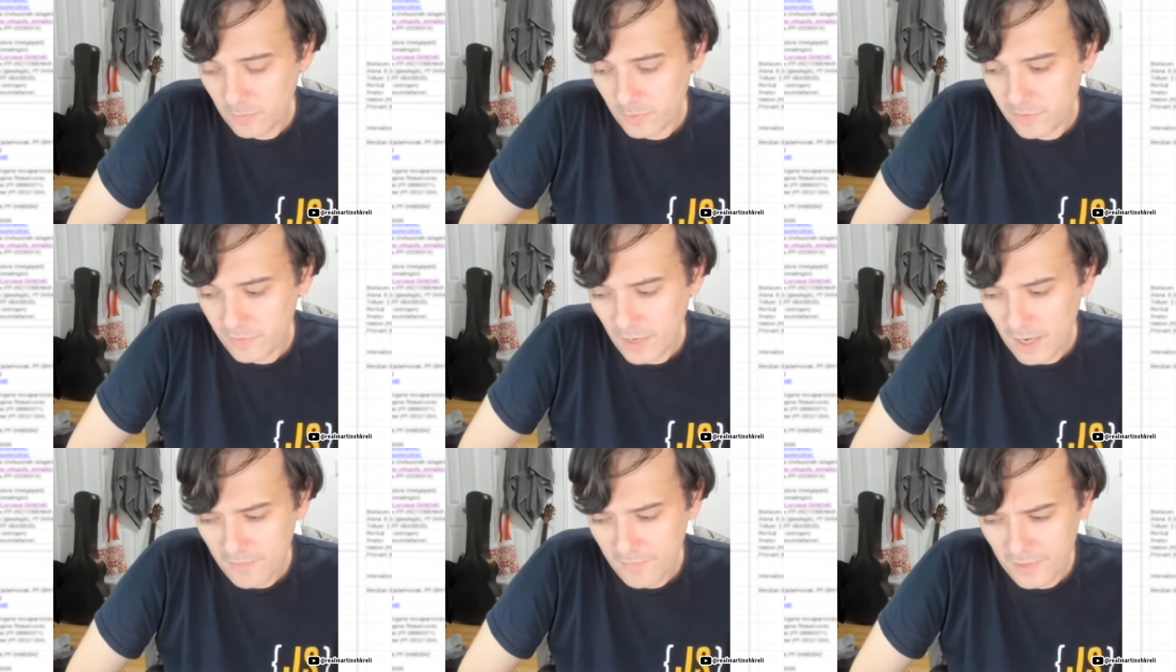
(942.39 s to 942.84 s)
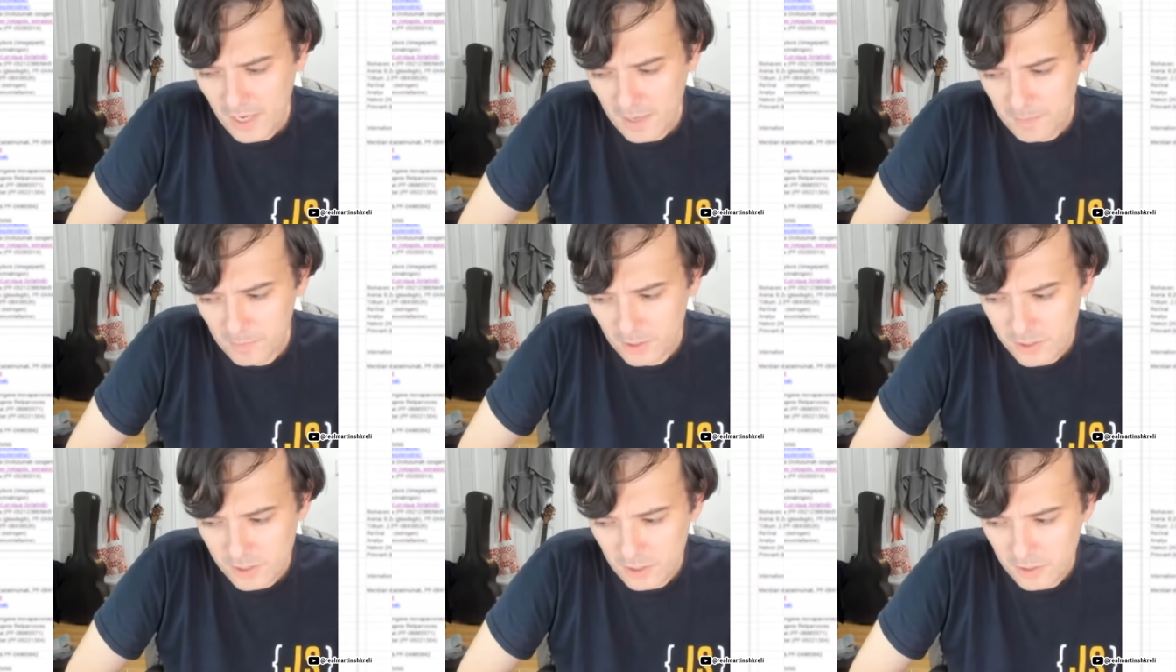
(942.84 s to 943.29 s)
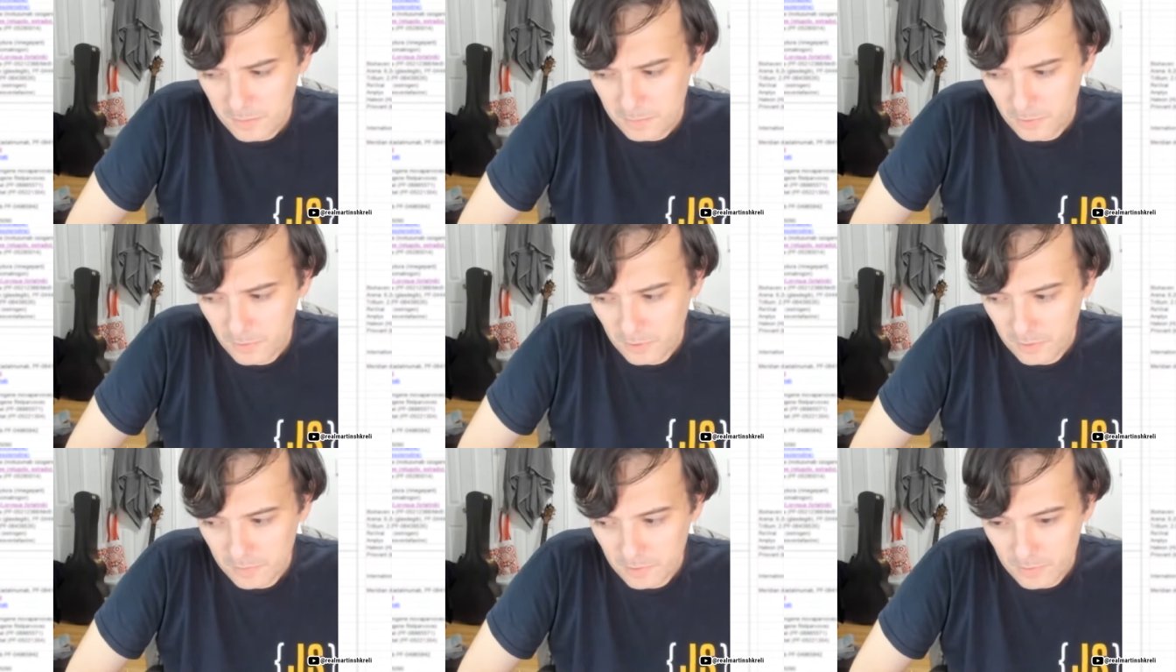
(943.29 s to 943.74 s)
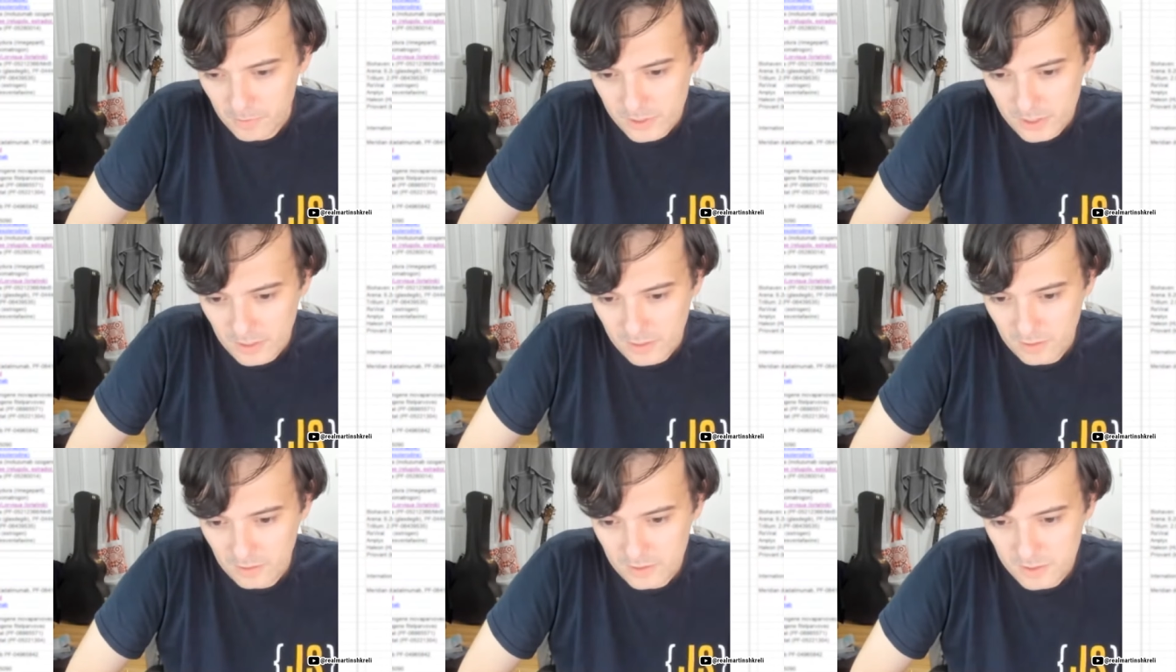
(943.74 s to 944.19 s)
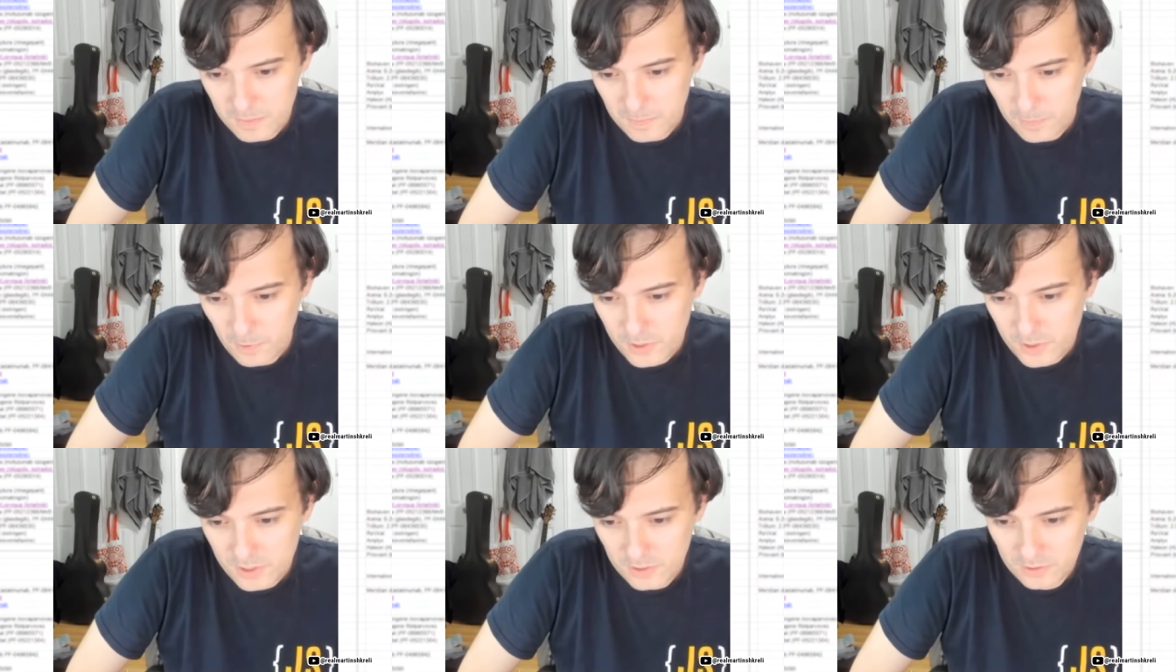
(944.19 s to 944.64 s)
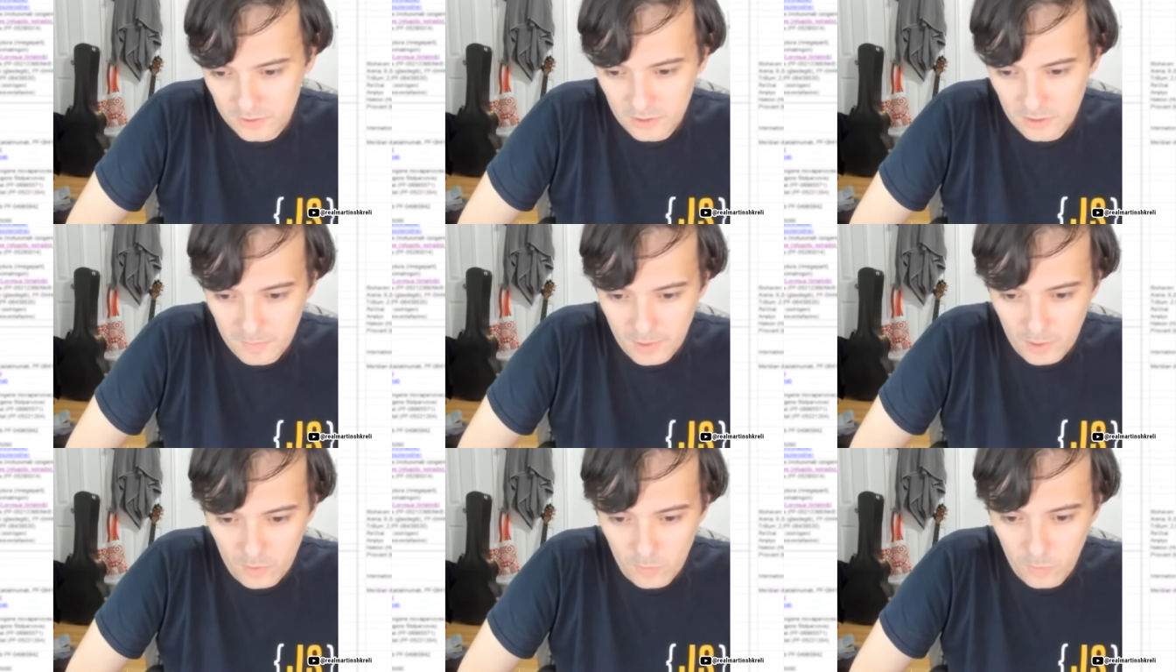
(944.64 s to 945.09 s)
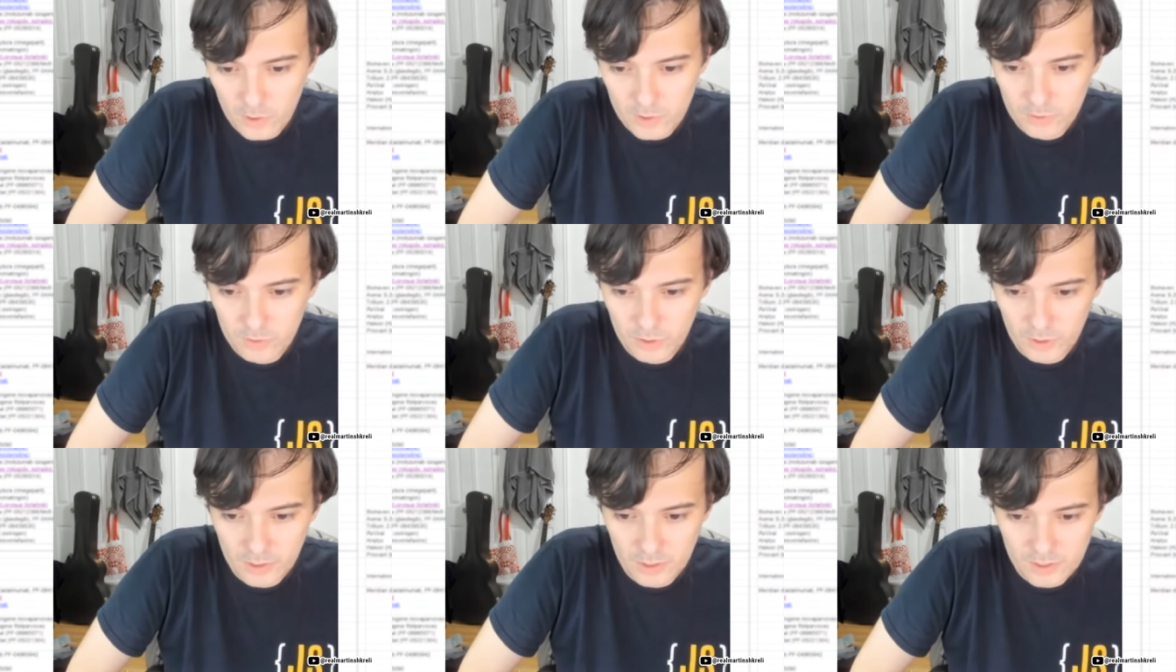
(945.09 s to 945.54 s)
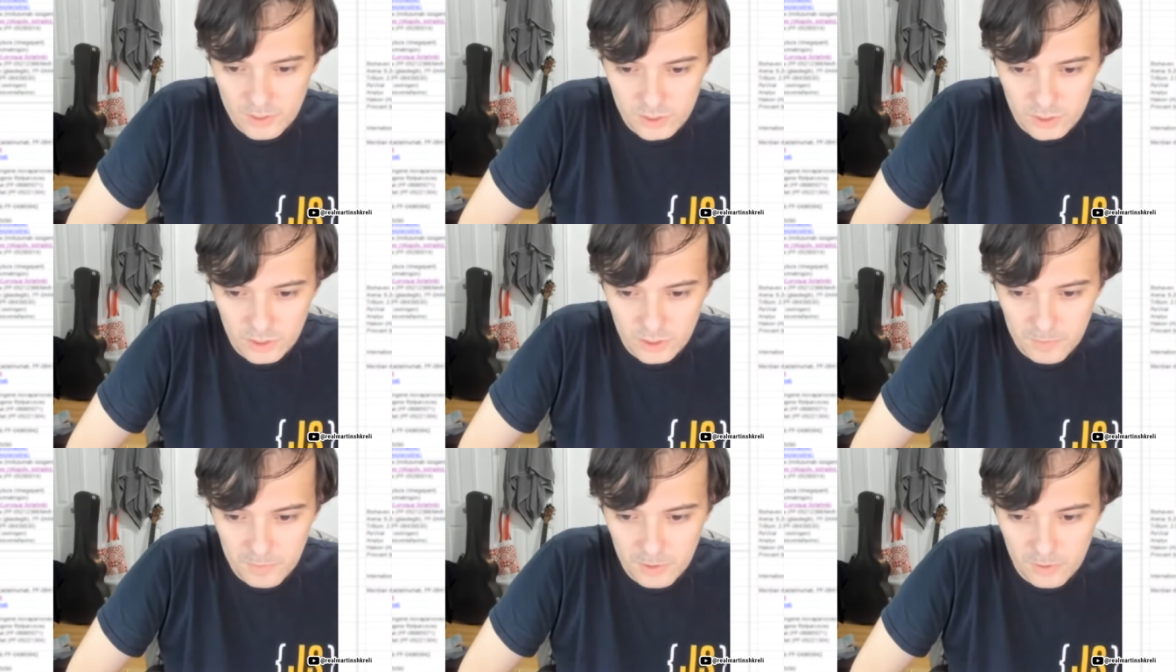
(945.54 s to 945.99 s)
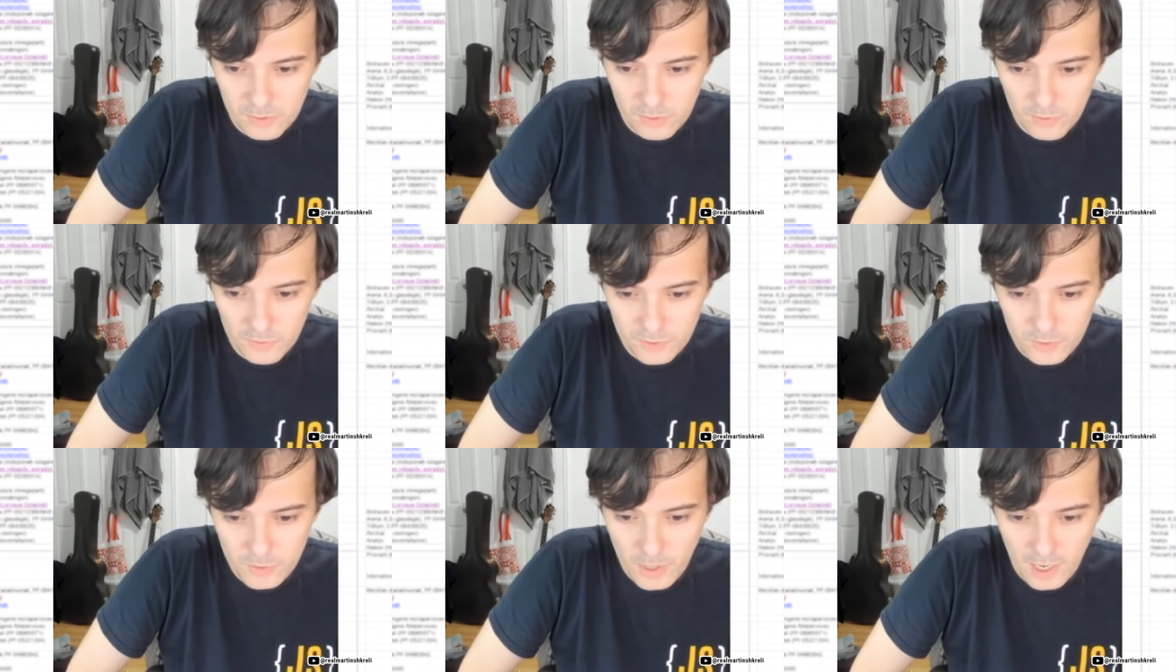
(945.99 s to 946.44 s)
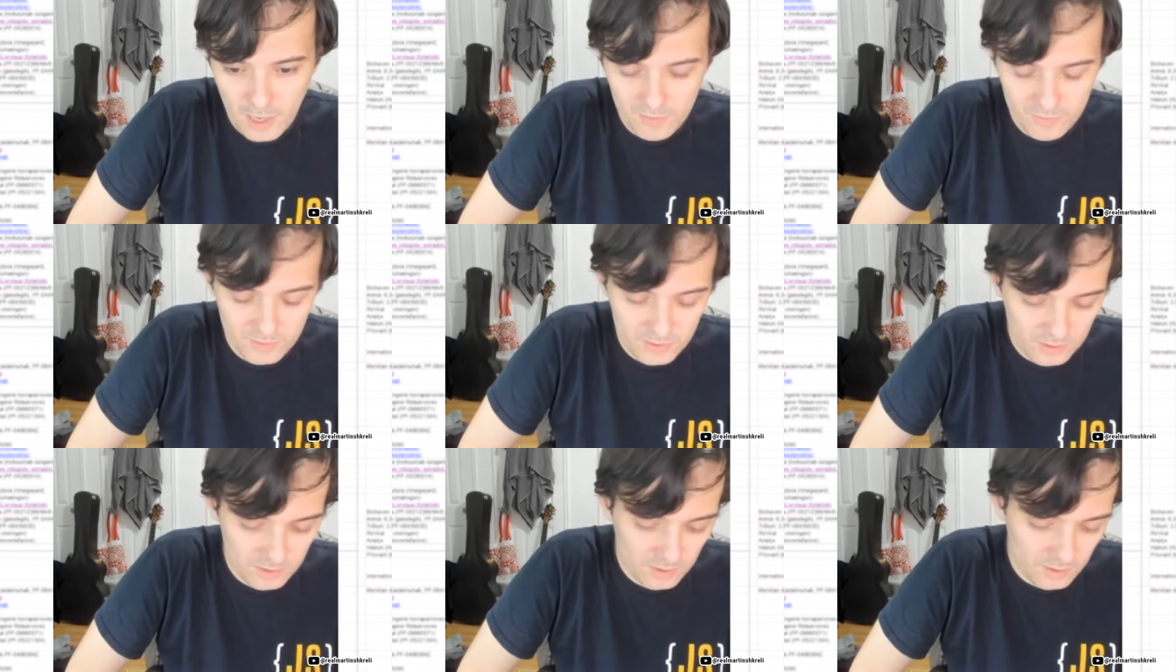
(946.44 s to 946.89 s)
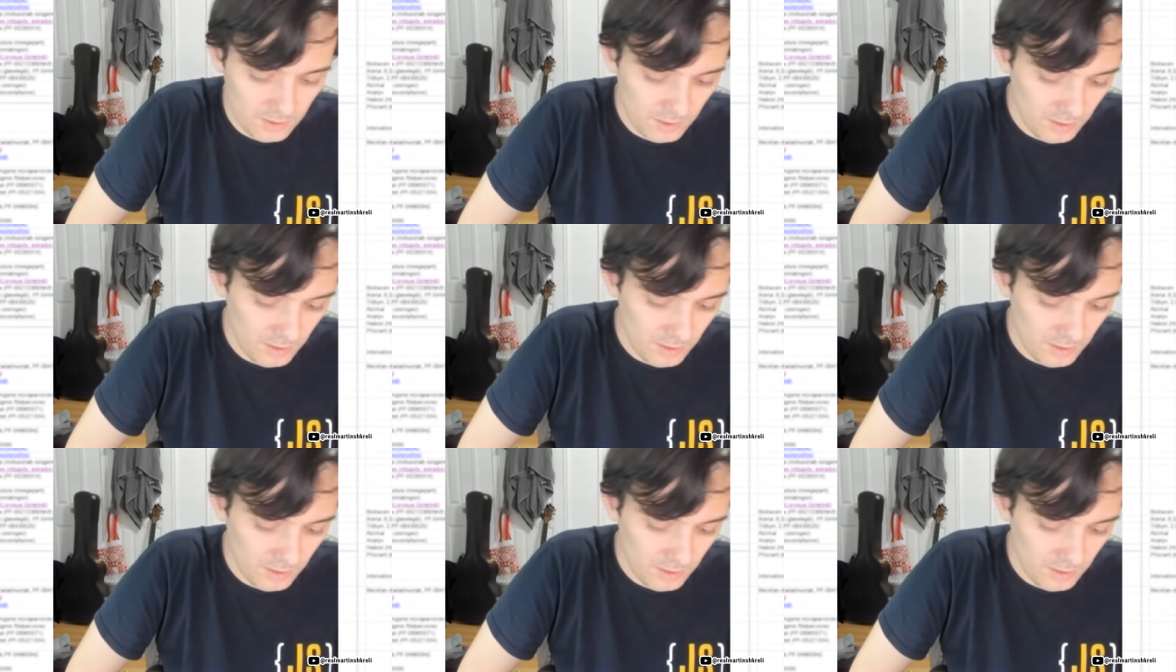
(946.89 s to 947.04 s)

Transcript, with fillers: And we haven't had much unemployment, which I think personally, no matter what you look at as GDP growth, you have to